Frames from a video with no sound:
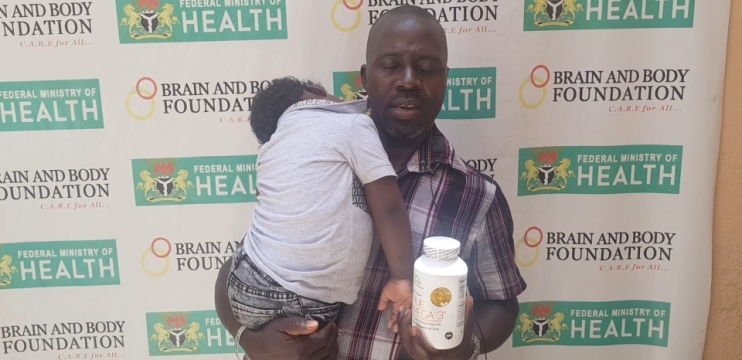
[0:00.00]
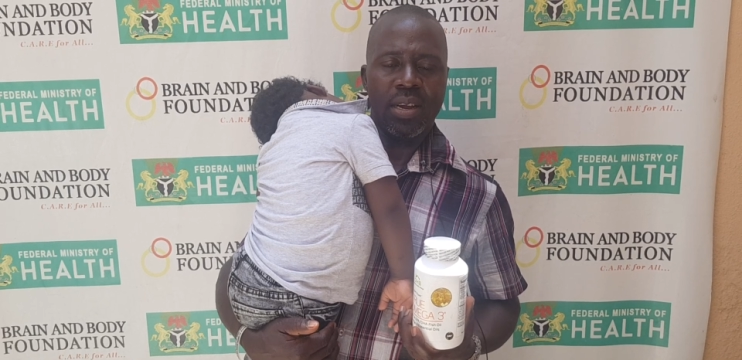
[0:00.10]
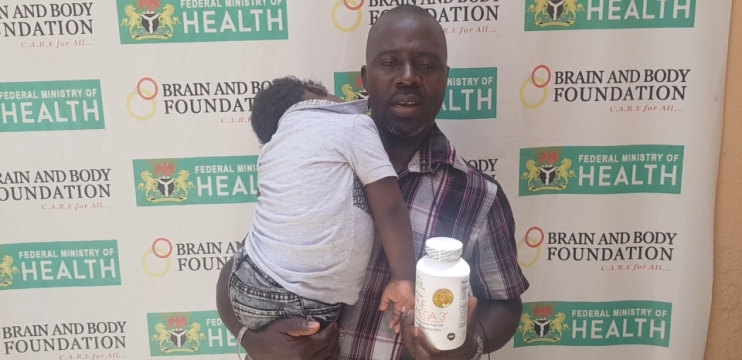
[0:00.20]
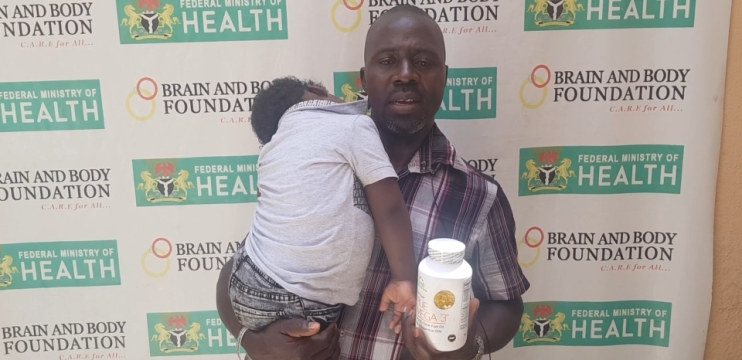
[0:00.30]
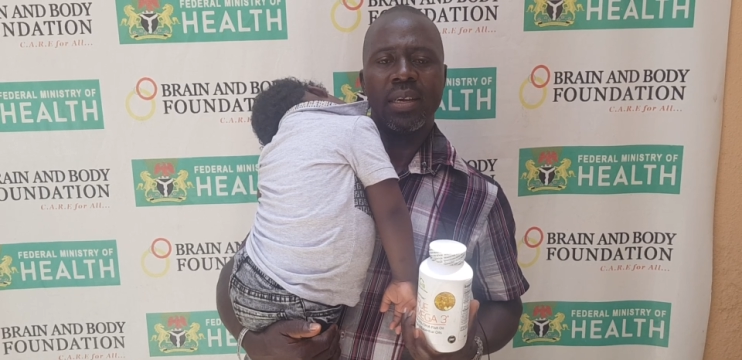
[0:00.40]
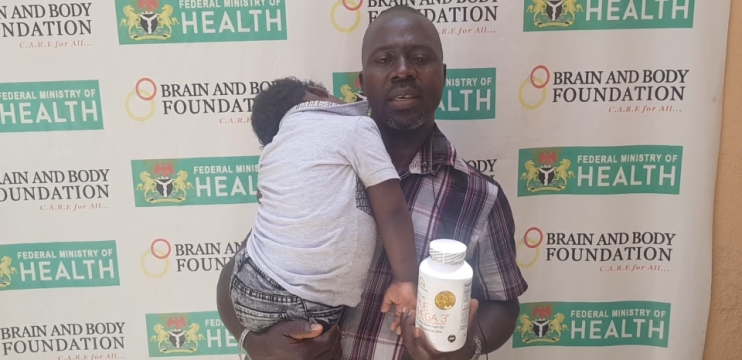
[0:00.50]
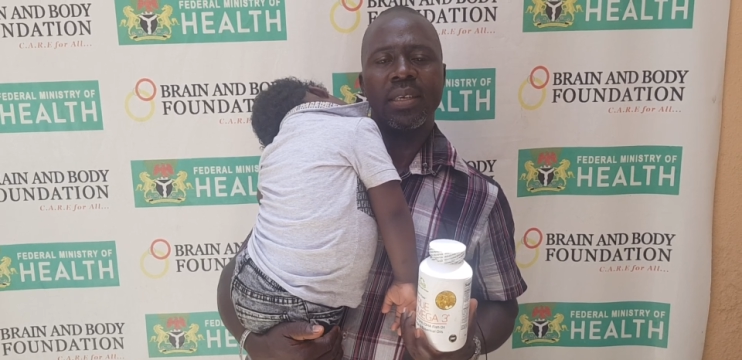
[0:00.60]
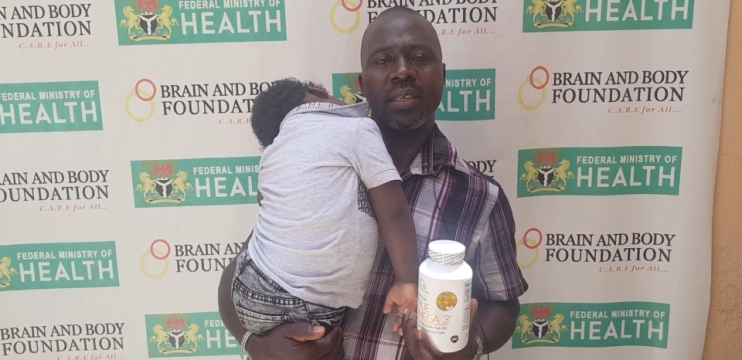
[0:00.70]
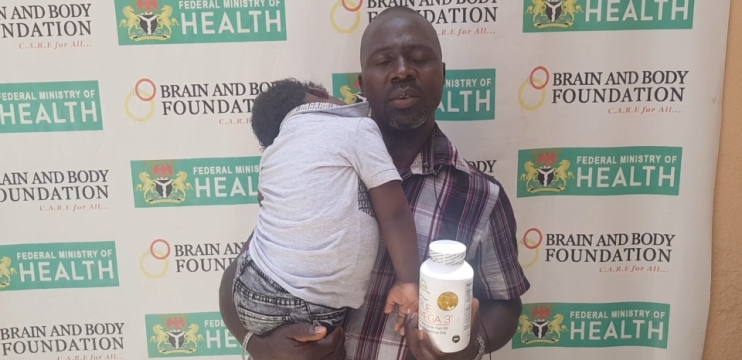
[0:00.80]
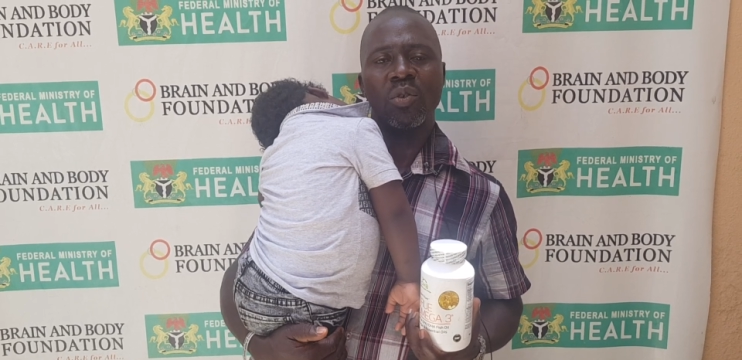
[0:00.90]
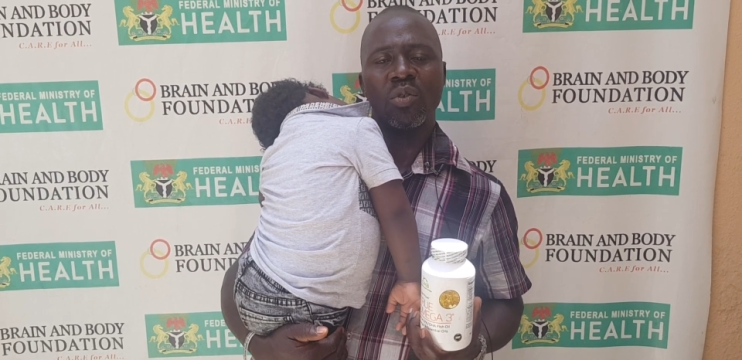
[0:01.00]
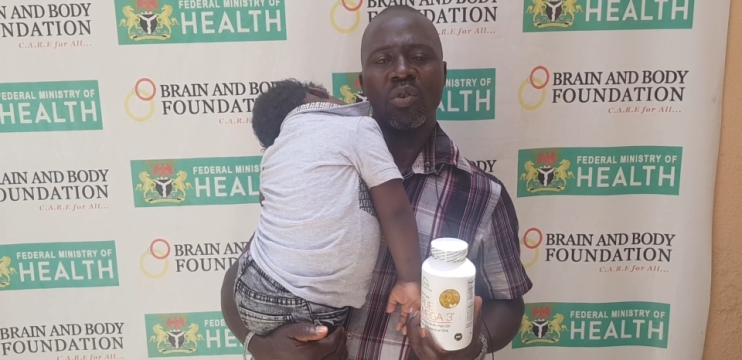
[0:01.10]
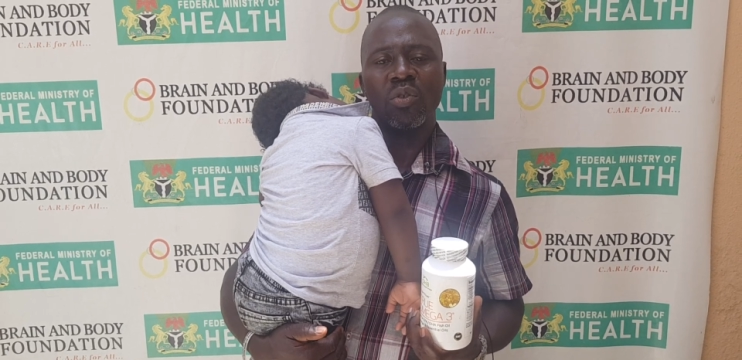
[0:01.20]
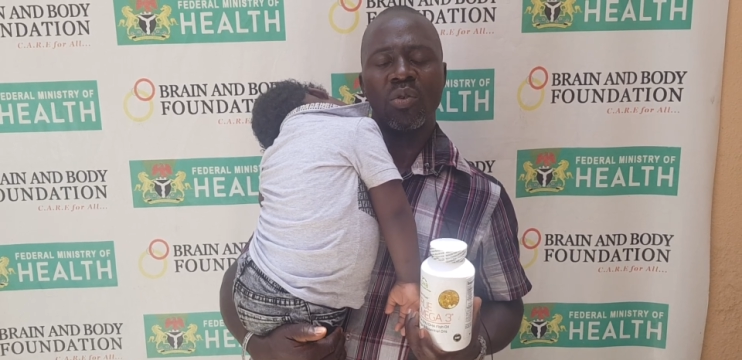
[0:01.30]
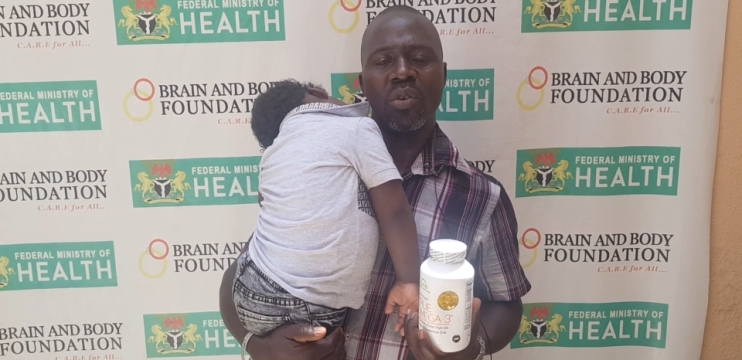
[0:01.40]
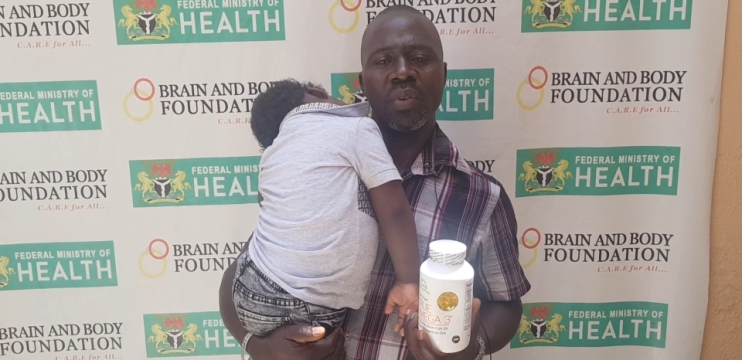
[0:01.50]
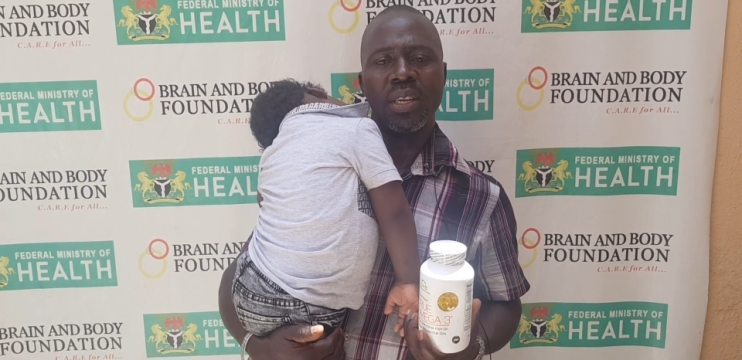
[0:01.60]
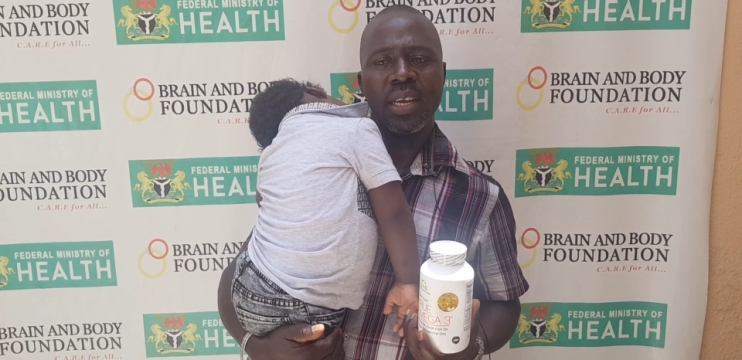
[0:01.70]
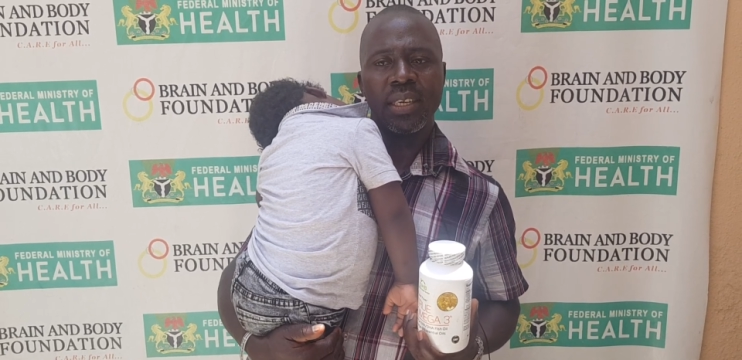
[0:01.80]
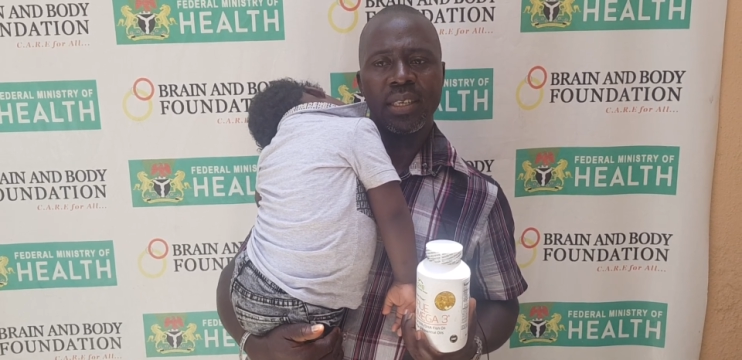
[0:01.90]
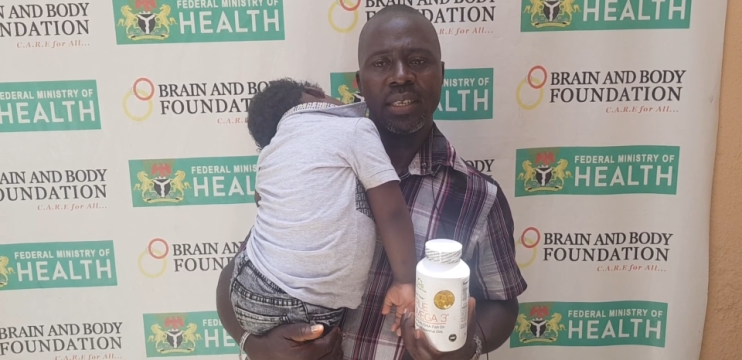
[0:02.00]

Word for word: uh, good control of the neck